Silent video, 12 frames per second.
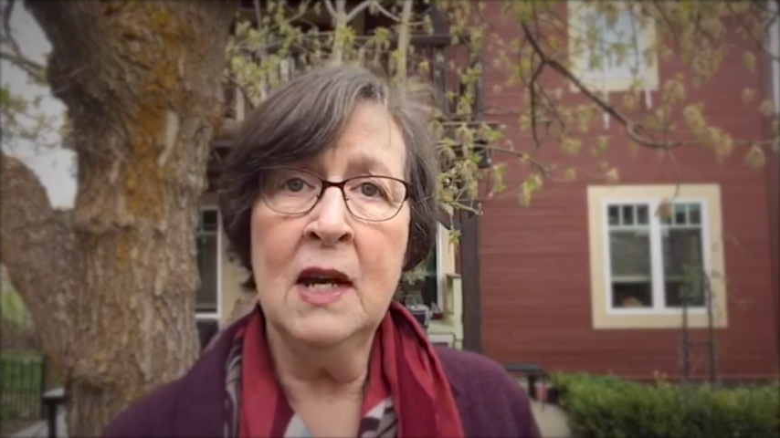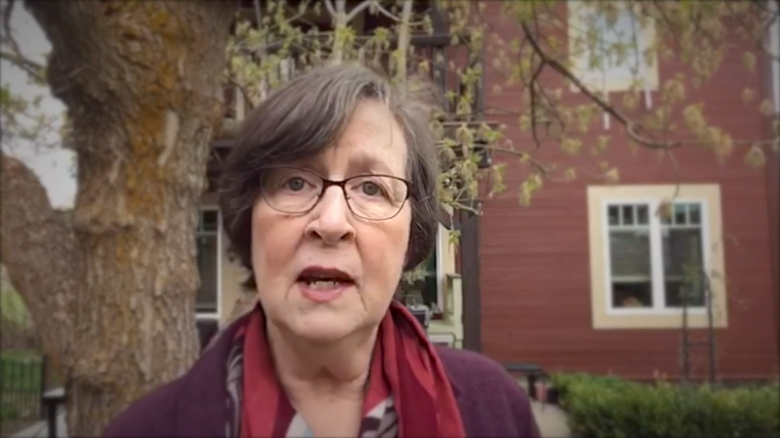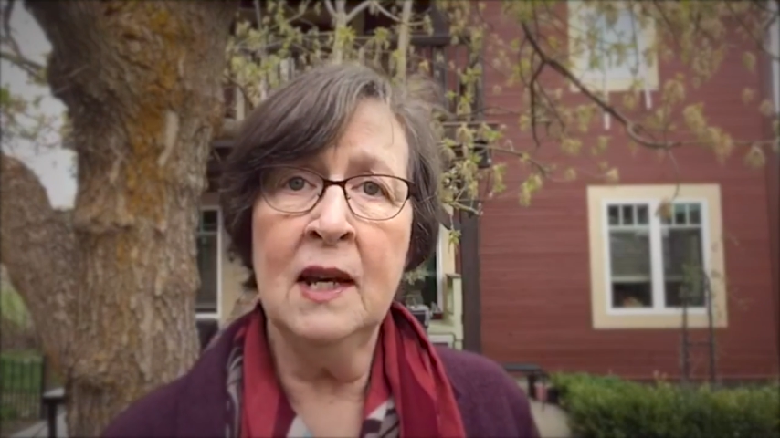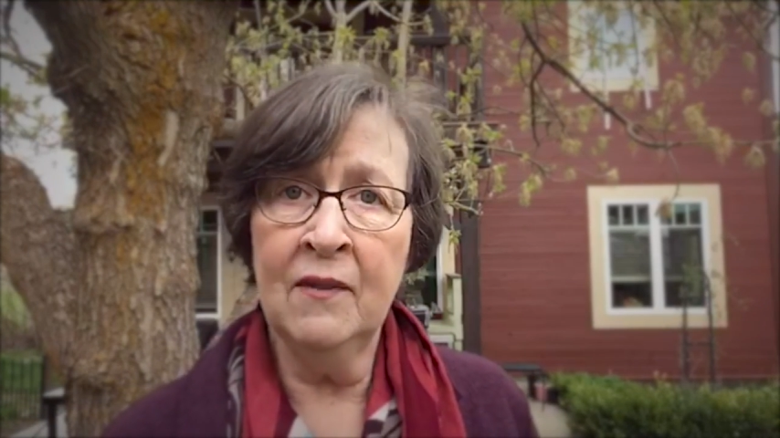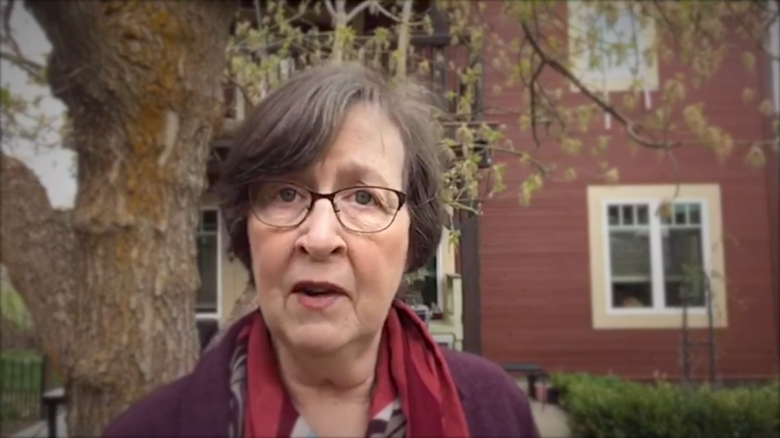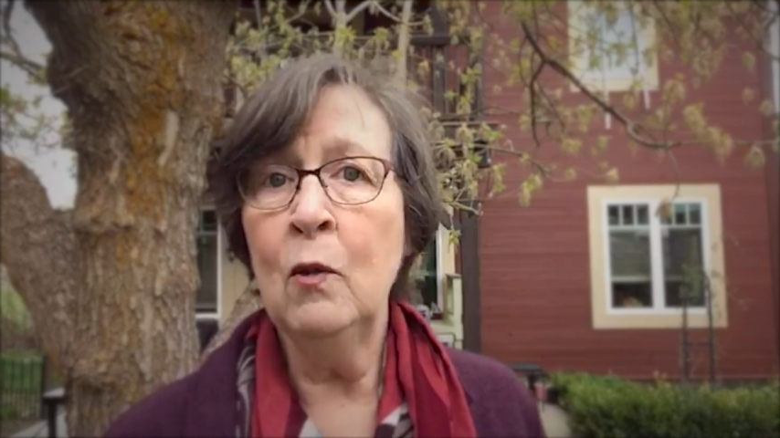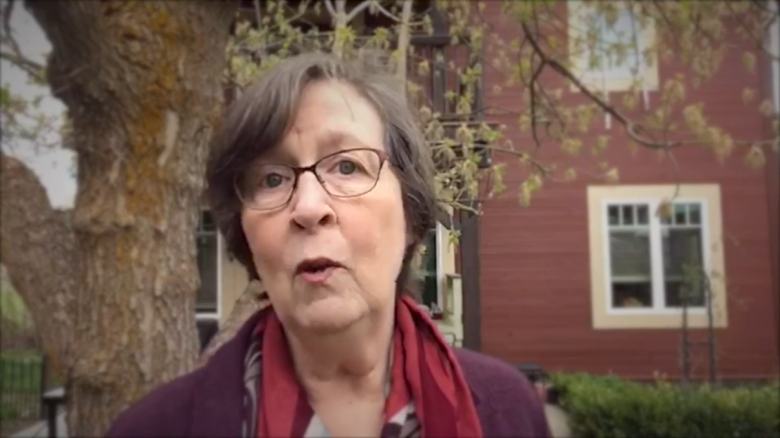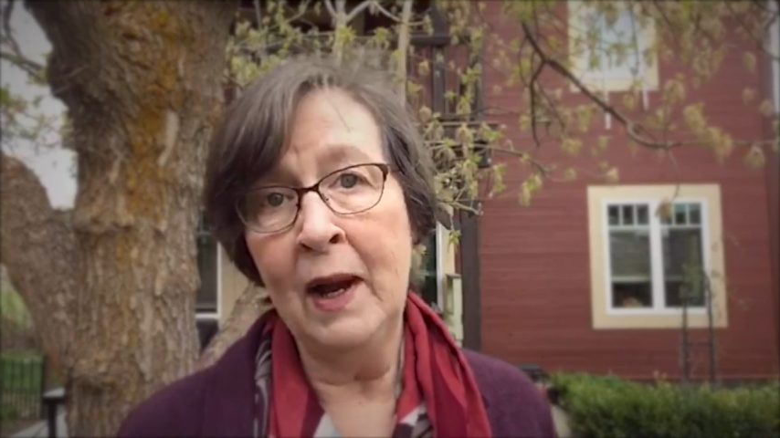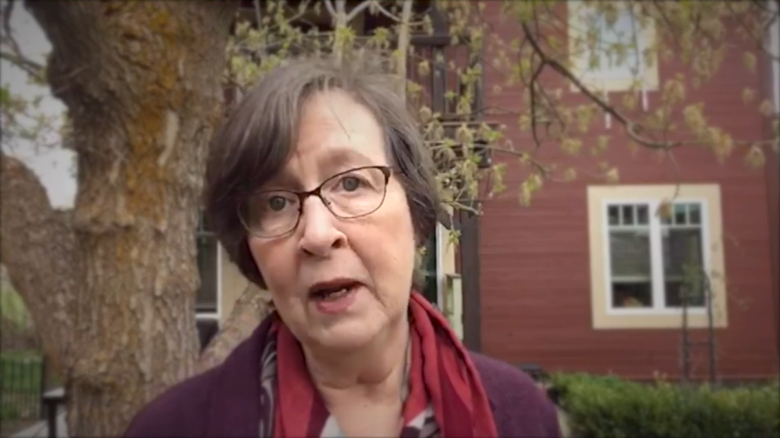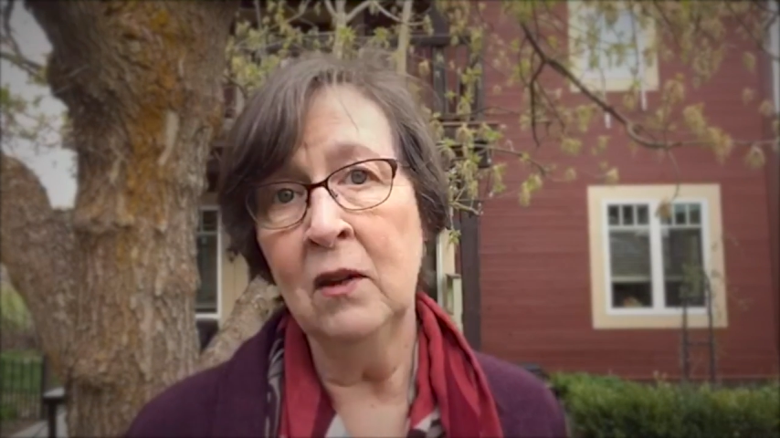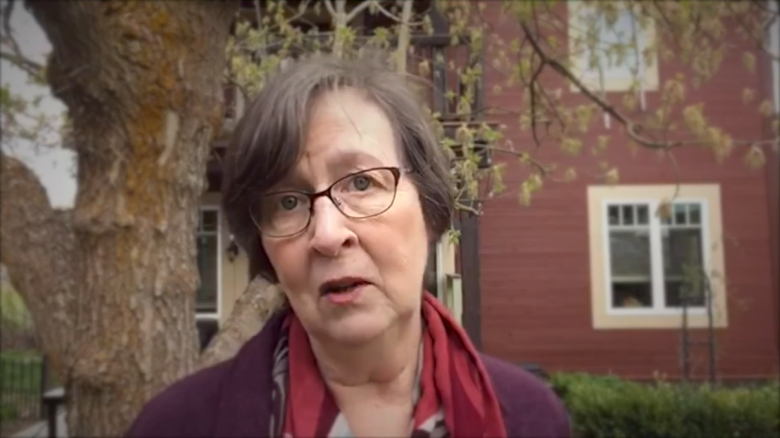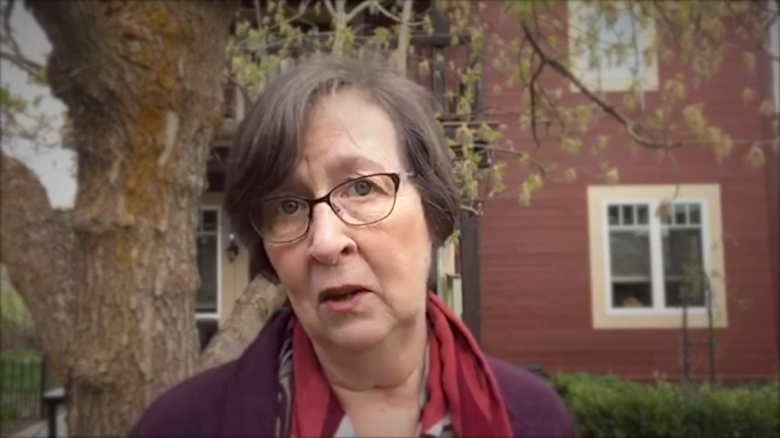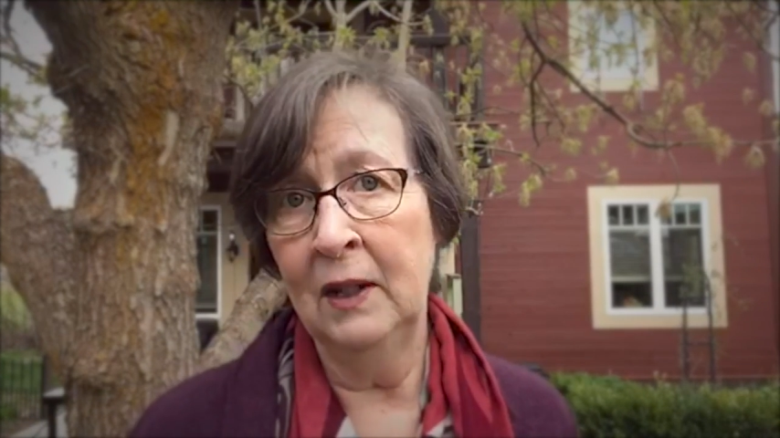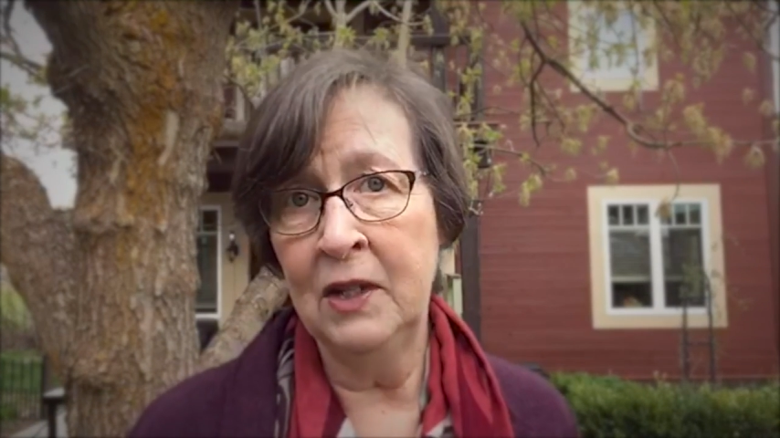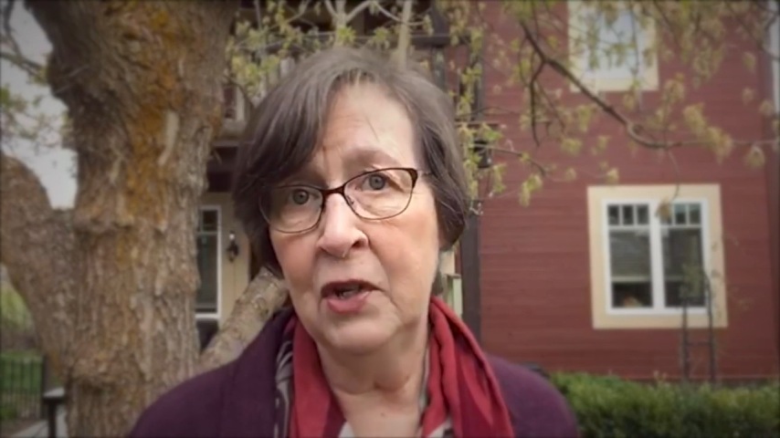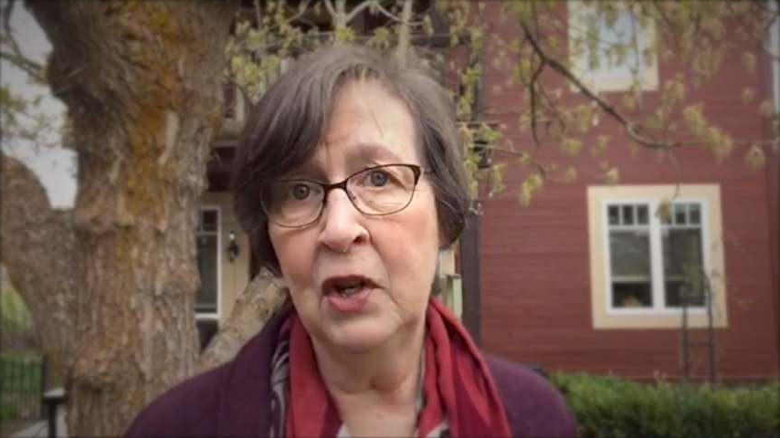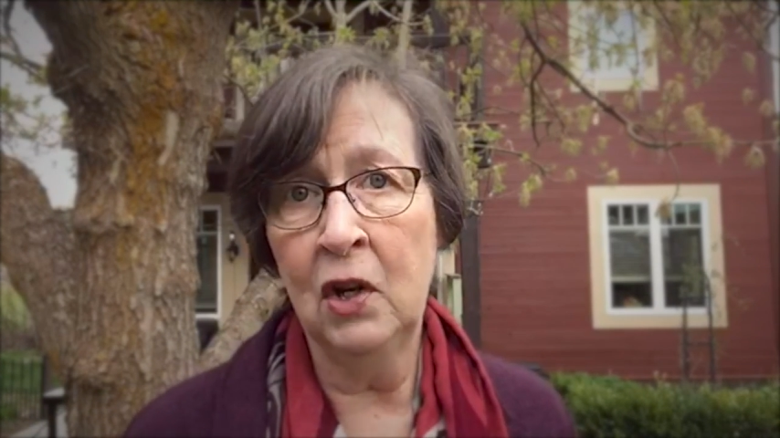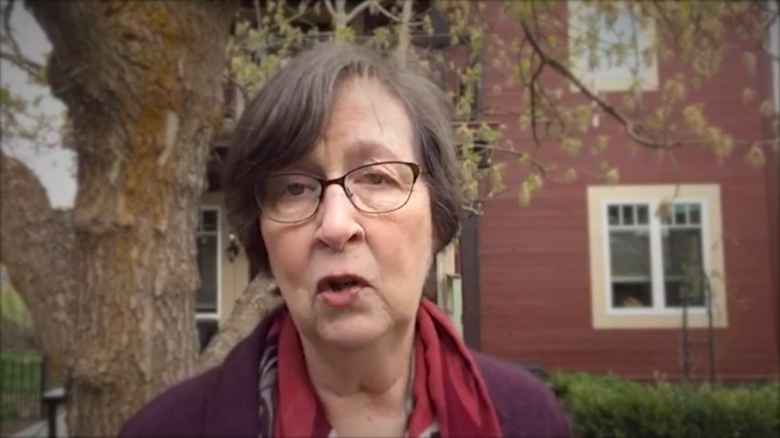giving regularly
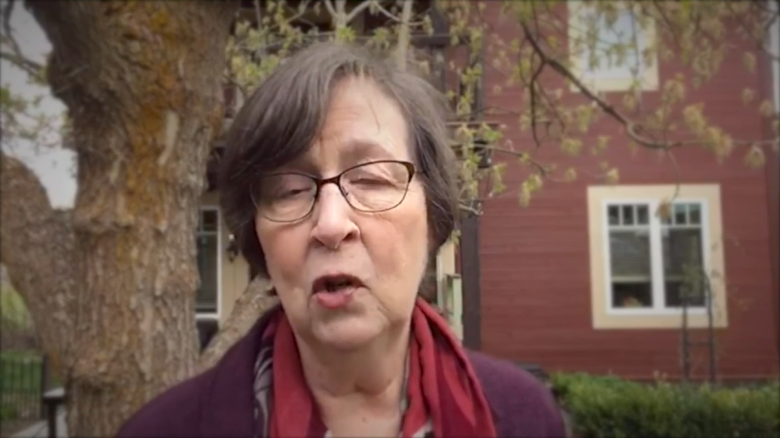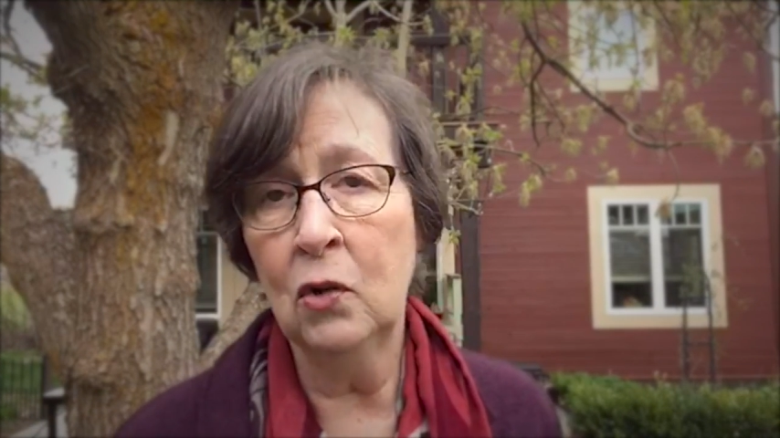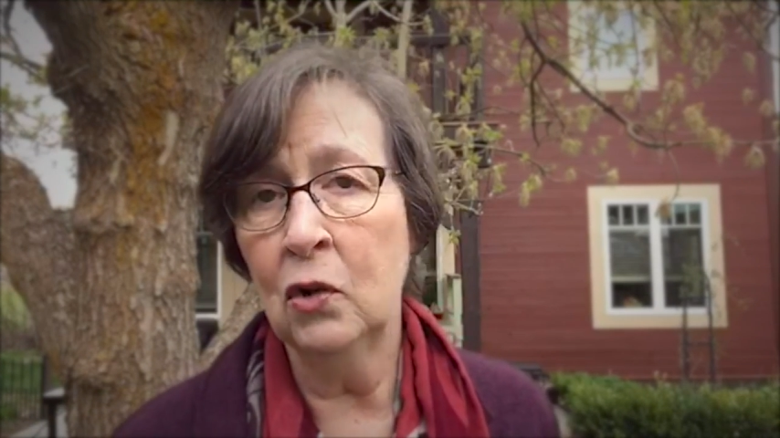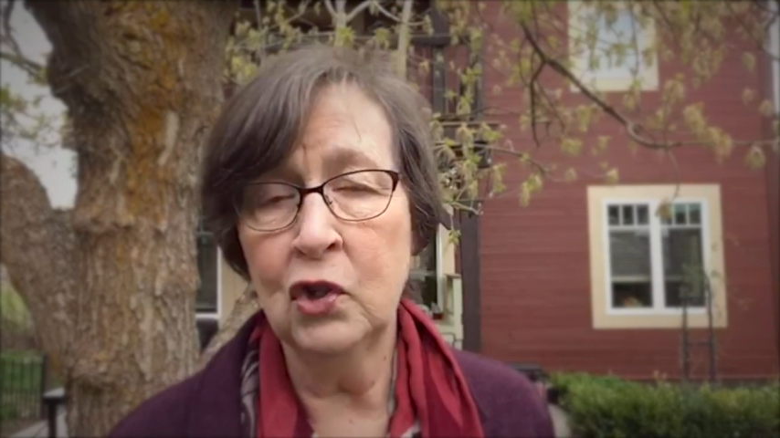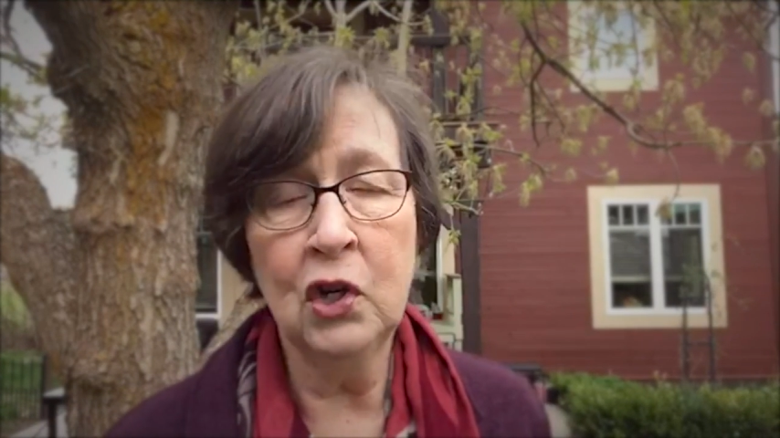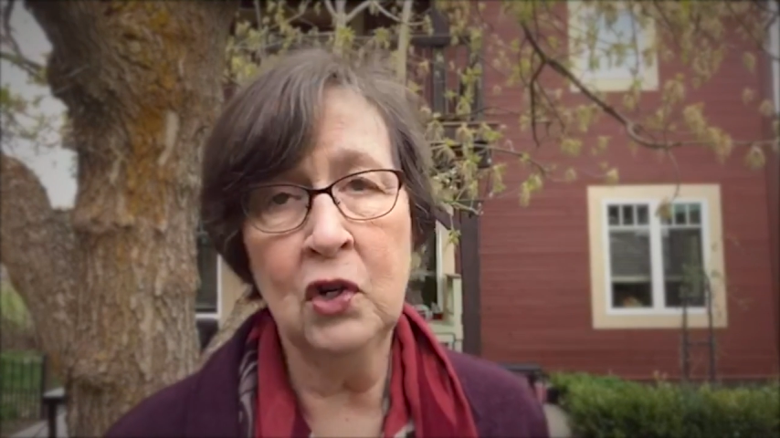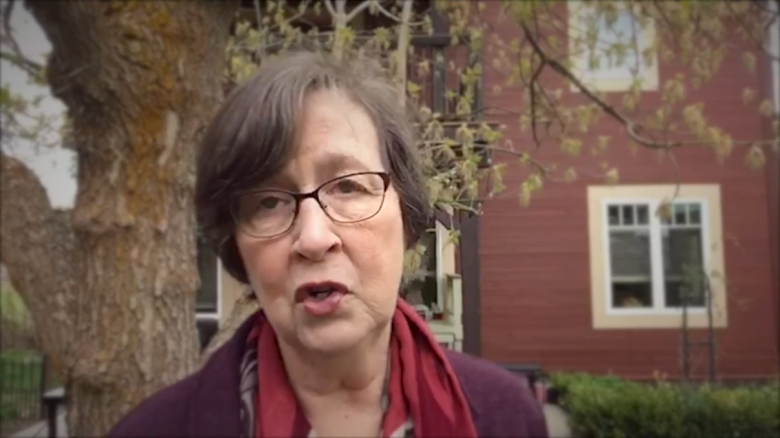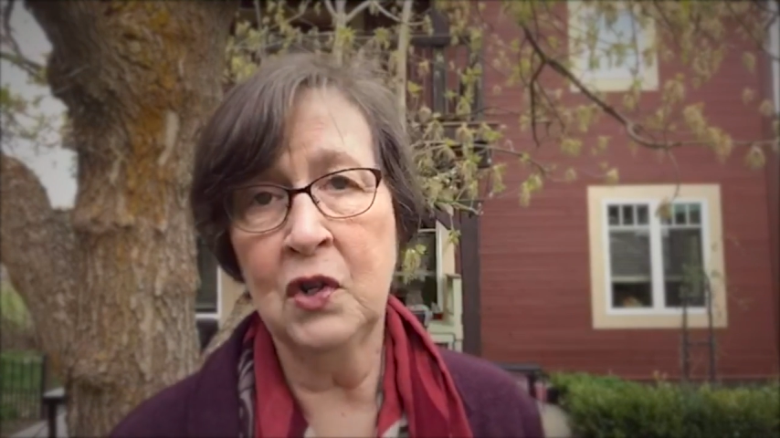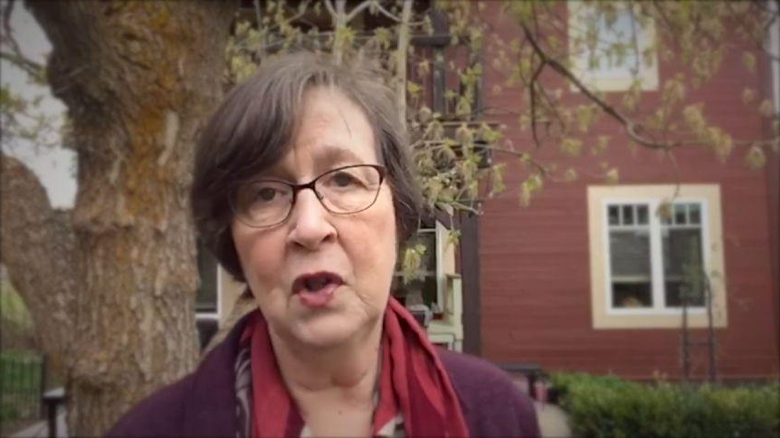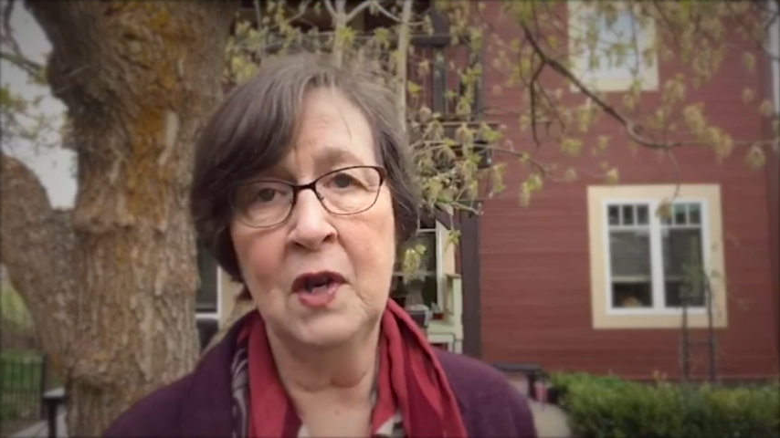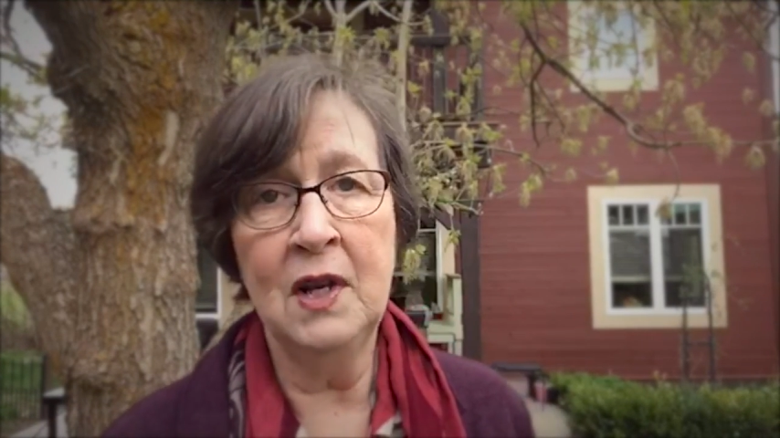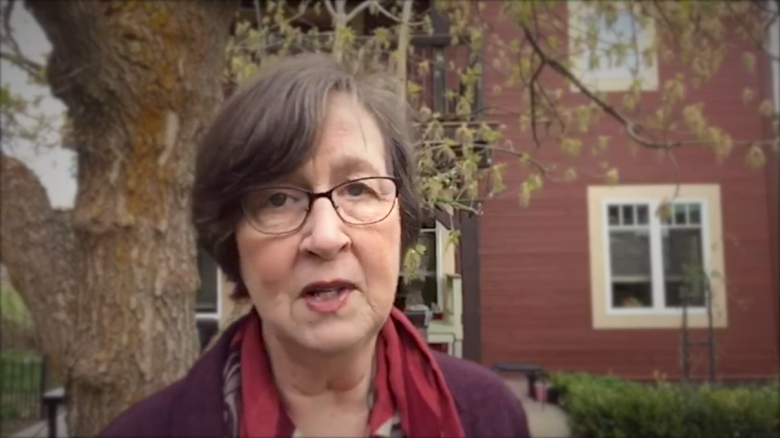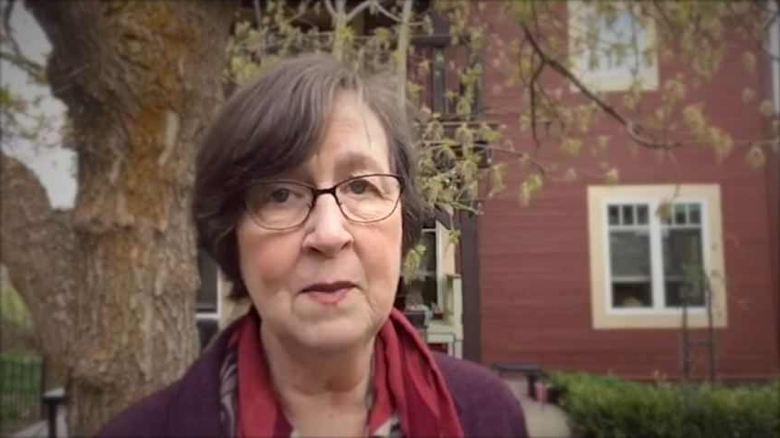to your local church so that its